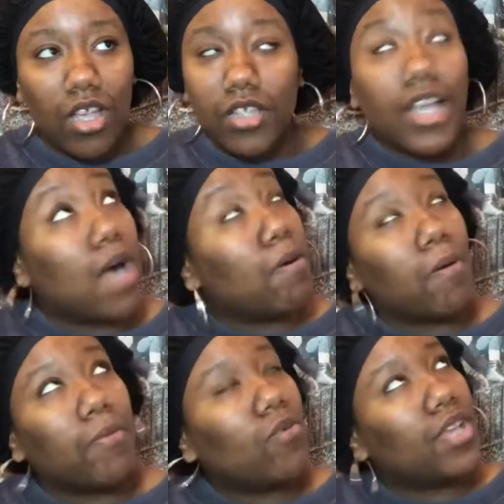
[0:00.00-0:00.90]
Y'all, my
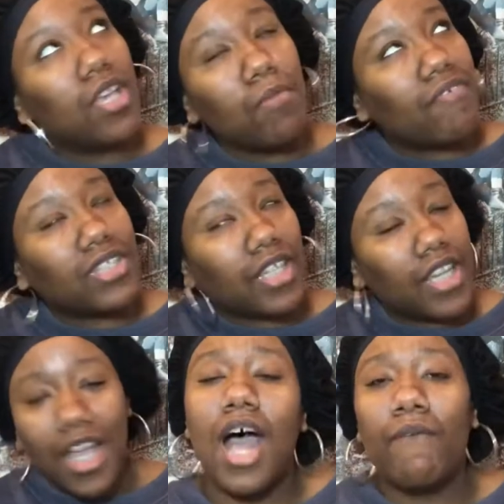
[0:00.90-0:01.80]
mom gonna kill me if I say that.
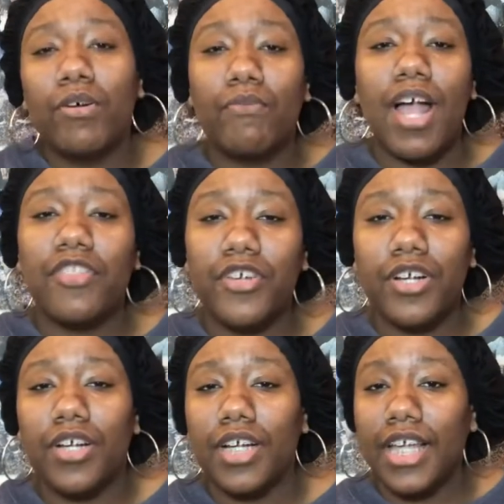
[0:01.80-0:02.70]
I would
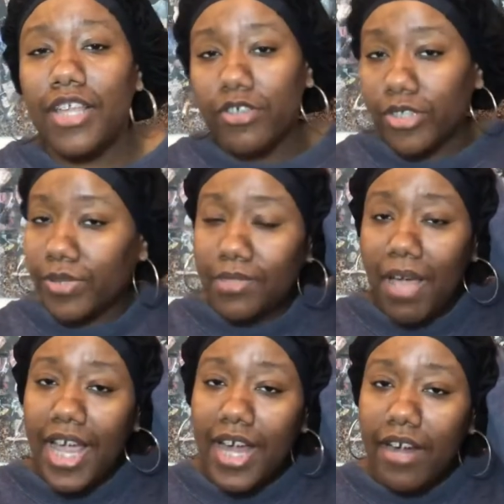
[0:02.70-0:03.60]
rather either twist my
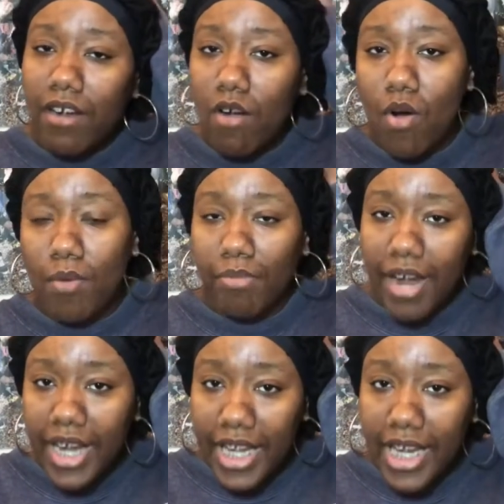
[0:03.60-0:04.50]
hair or
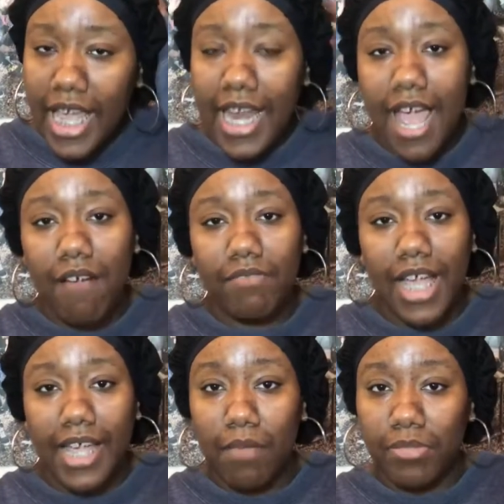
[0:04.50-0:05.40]
braid it and have
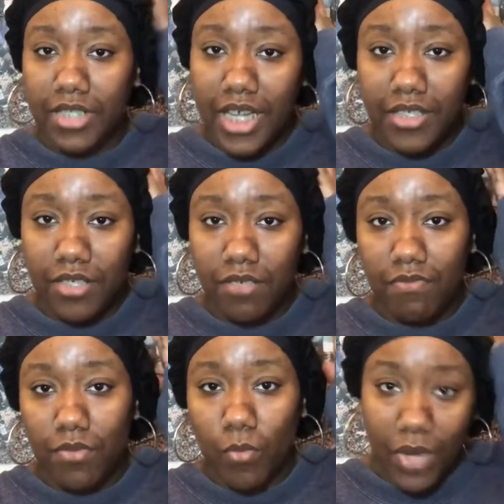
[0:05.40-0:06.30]
like a protective
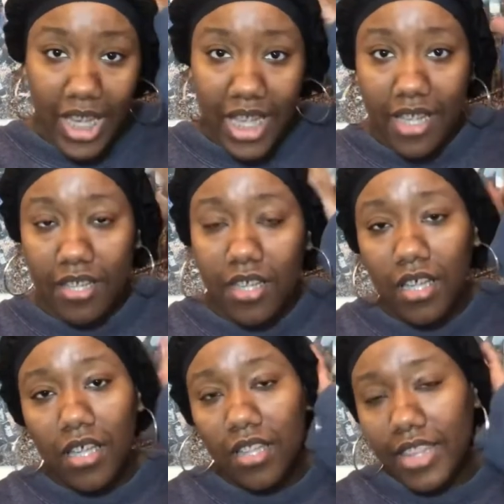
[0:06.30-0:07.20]
wig
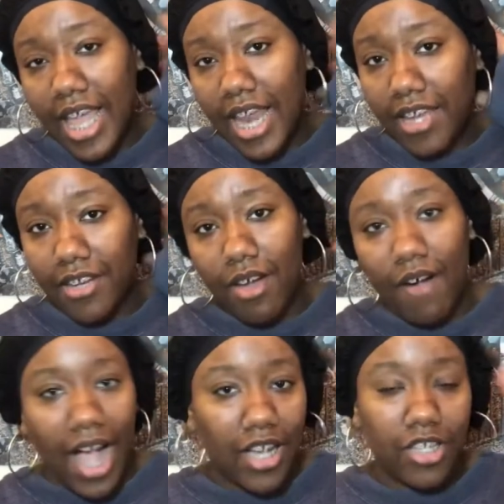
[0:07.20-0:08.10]
that, you know,
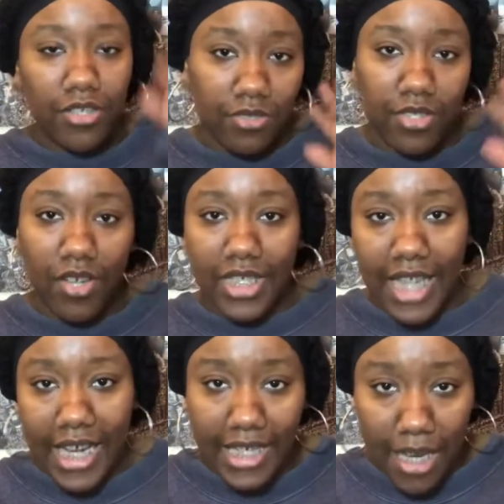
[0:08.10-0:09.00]
I could use on a
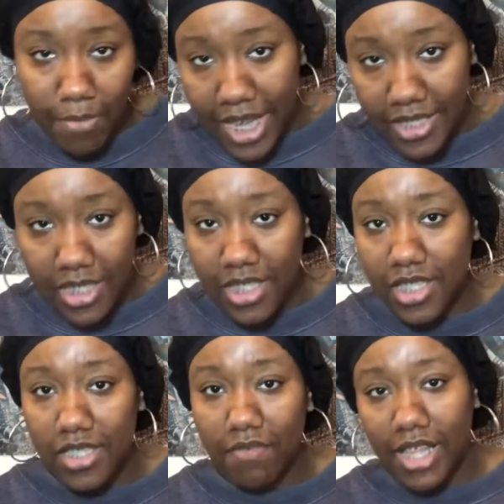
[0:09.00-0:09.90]
day-to-day -day basis and
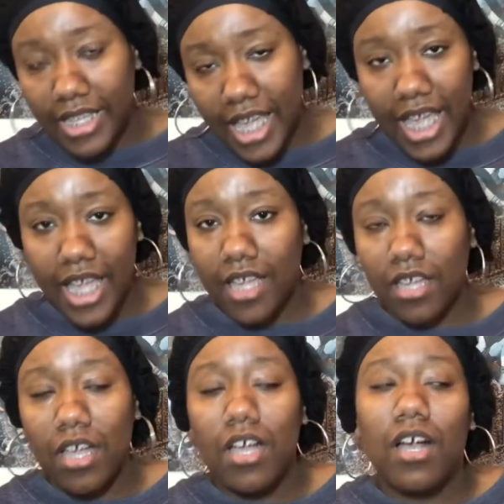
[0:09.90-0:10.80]
stuff like that
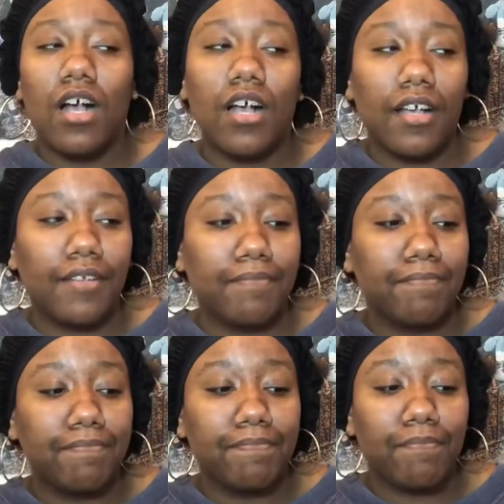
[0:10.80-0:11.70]

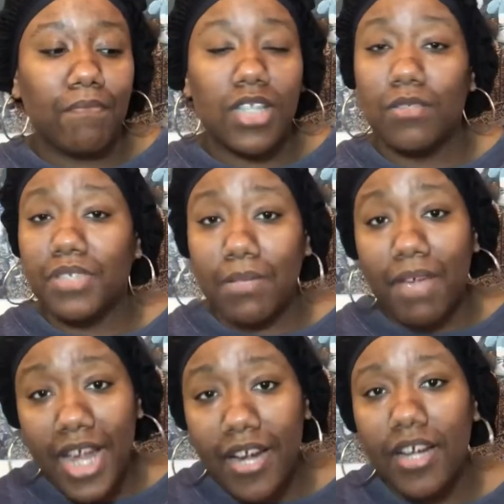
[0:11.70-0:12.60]
um, to protect my
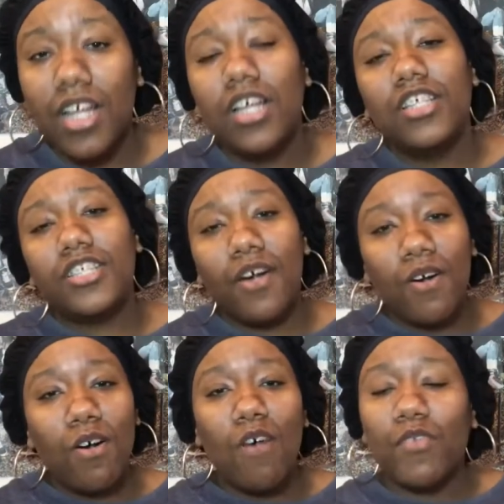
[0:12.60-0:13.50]
hair.
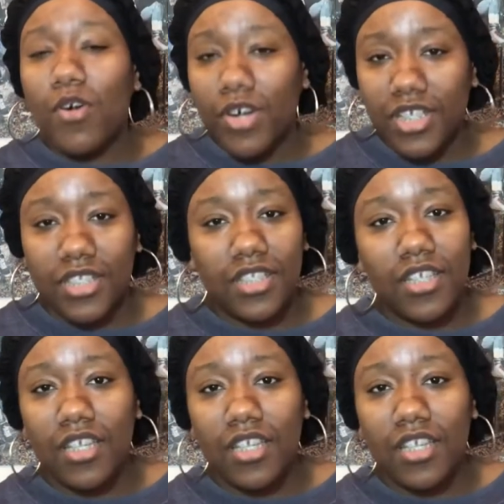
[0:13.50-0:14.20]
So, of course,